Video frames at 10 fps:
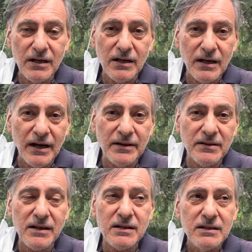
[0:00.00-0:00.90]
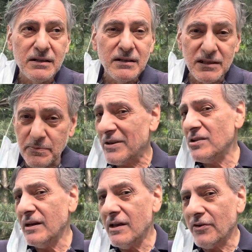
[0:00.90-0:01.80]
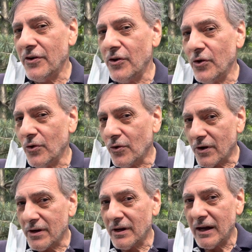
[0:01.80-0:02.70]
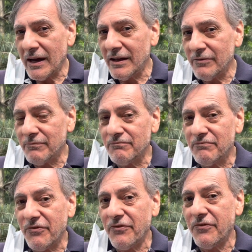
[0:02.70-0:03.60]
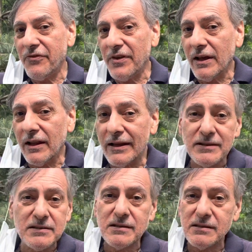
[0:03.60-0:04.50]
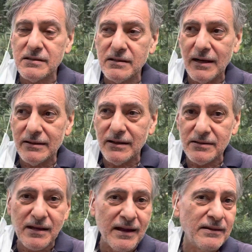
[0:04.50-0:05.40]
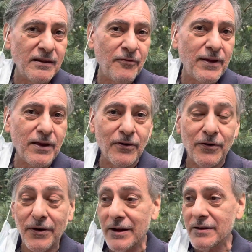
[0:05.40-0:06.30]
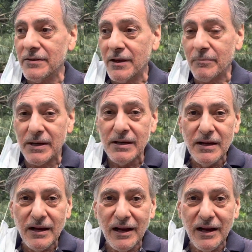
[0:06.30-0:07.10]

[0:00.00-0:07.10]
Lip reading: And I think, especially here in New York, I feel, and this is not a scientific or anything, but I